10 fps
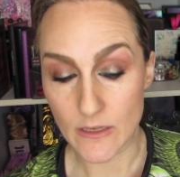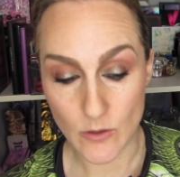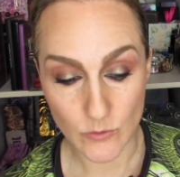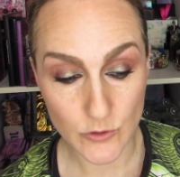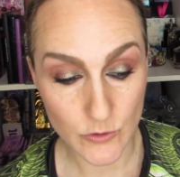a
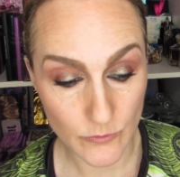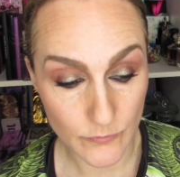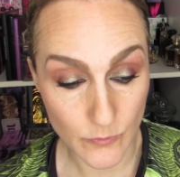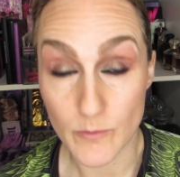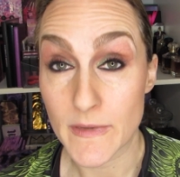go-to
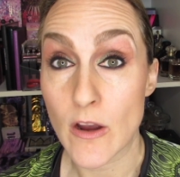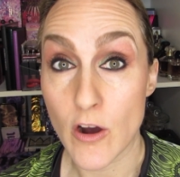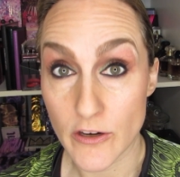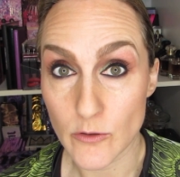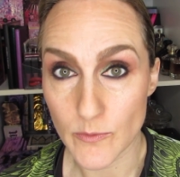for me
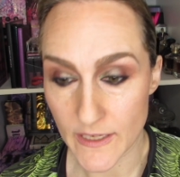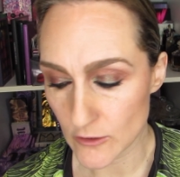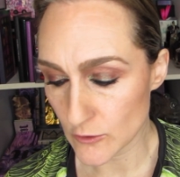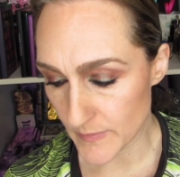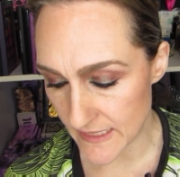on a
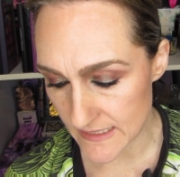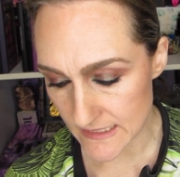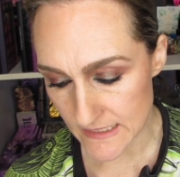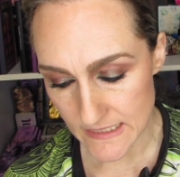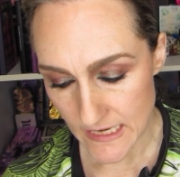regular
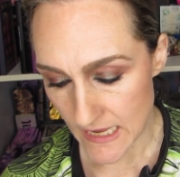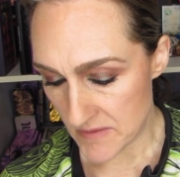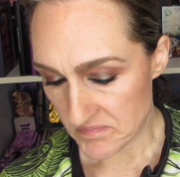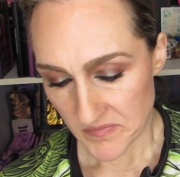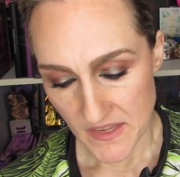basis.
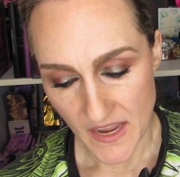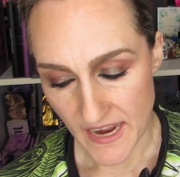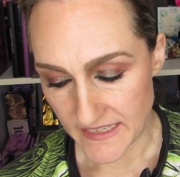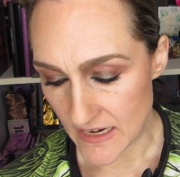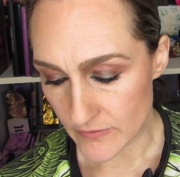
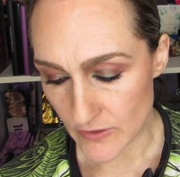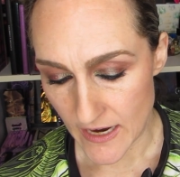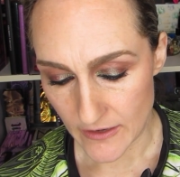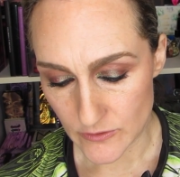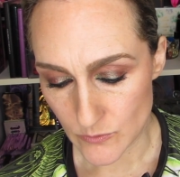I never
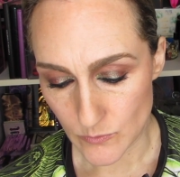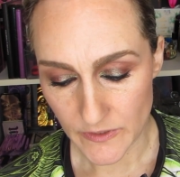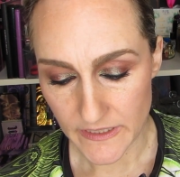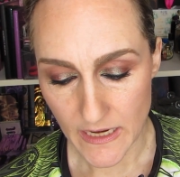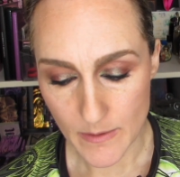have to
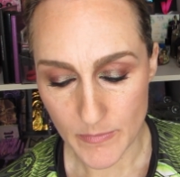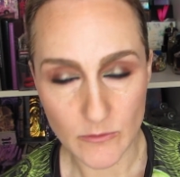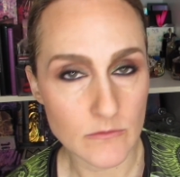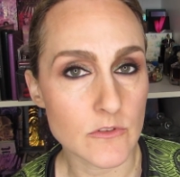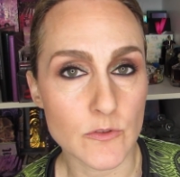worry
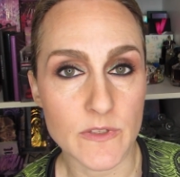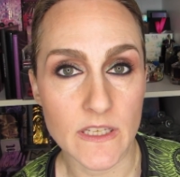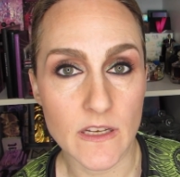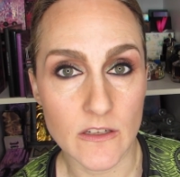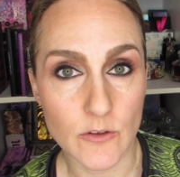about
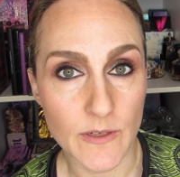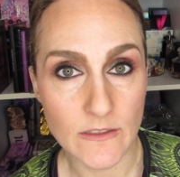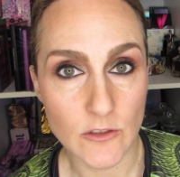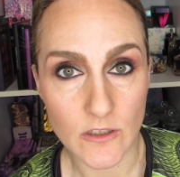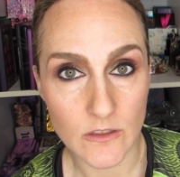doing a
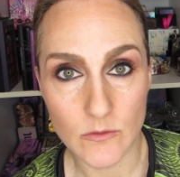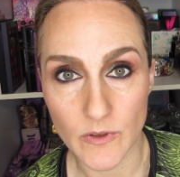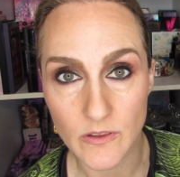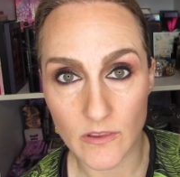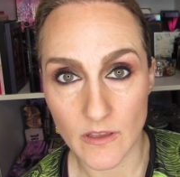great look
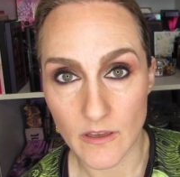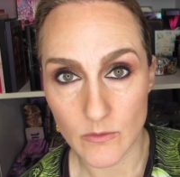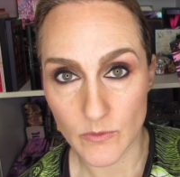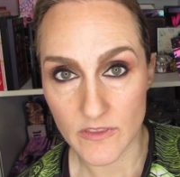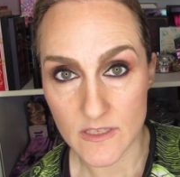
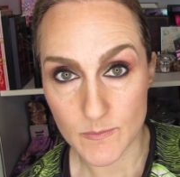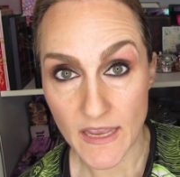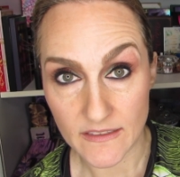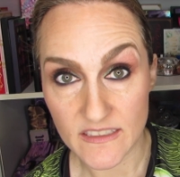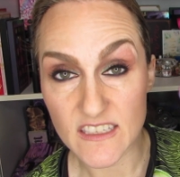with this
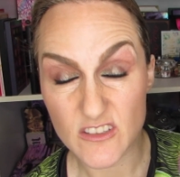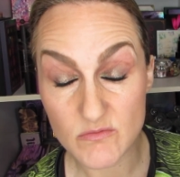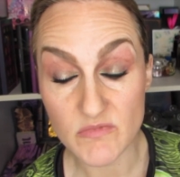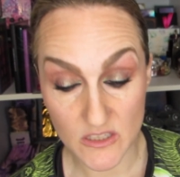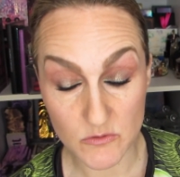palette.
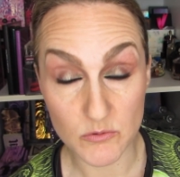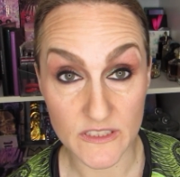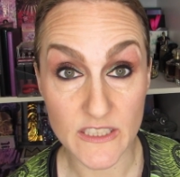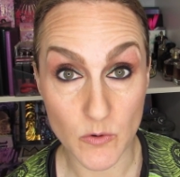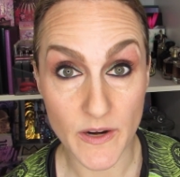It's
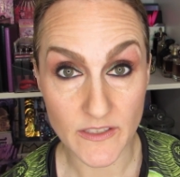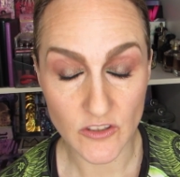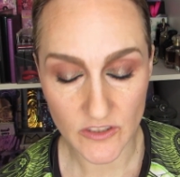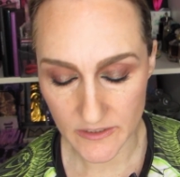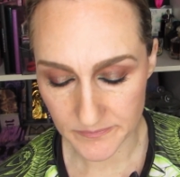really quite good.